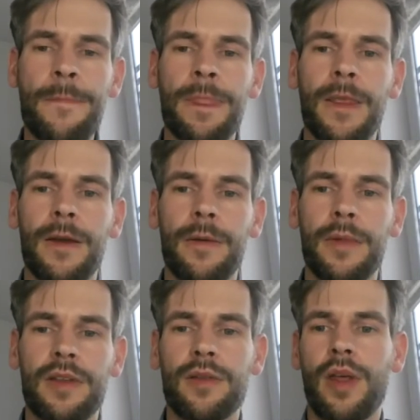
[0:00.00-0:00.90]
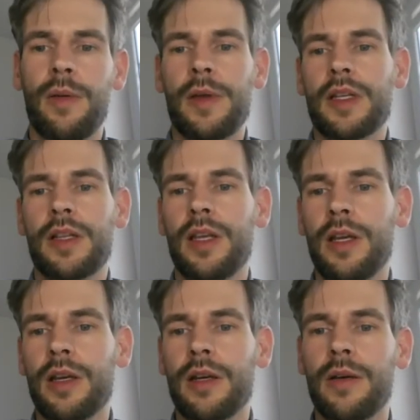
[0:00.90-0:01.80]
And so they
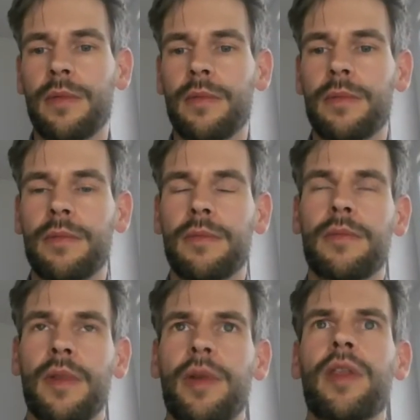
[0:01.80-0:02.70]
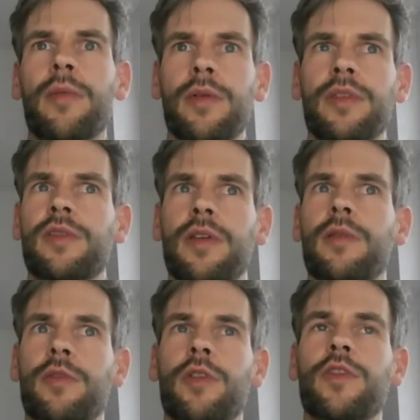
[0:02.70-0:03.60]
basically, but there was
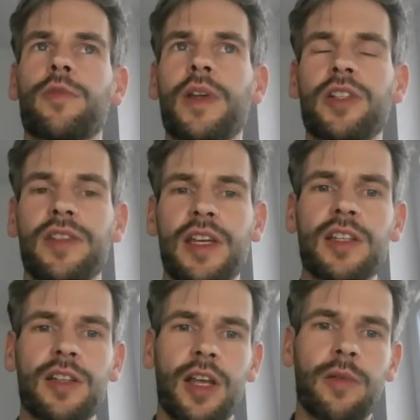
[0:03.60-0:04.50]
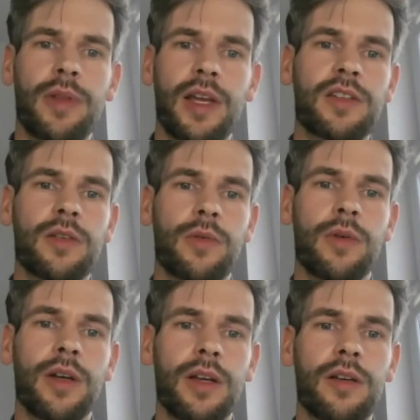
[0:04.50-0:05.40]
sort of a specialization taking place. So
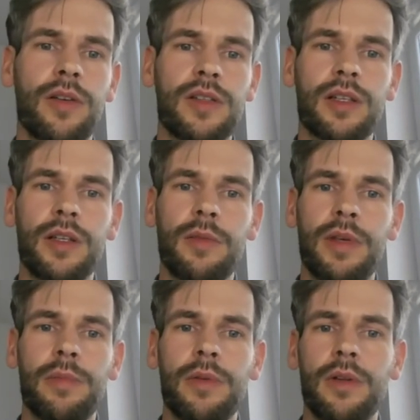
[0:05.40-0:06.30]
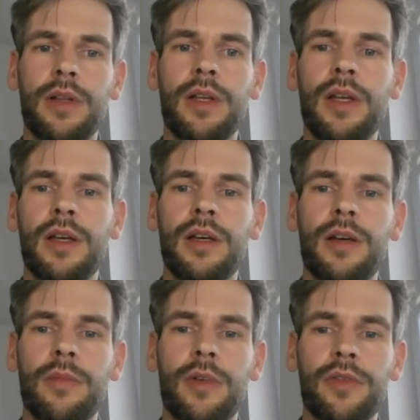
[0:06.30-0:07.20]
increasingly people
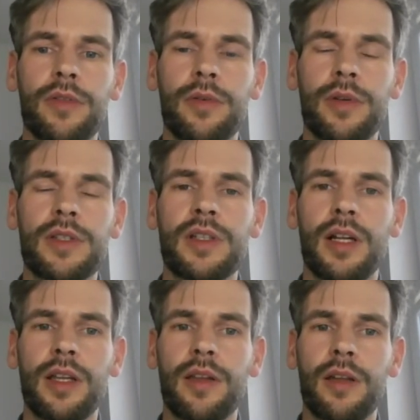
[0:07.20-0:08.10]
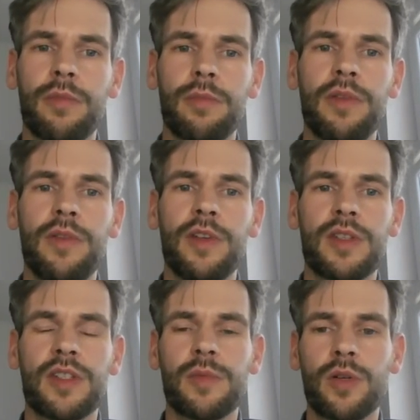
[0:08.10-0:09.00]
also installing then PV
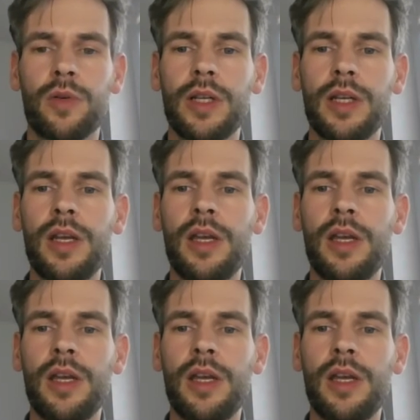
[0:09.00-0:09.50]
systems only.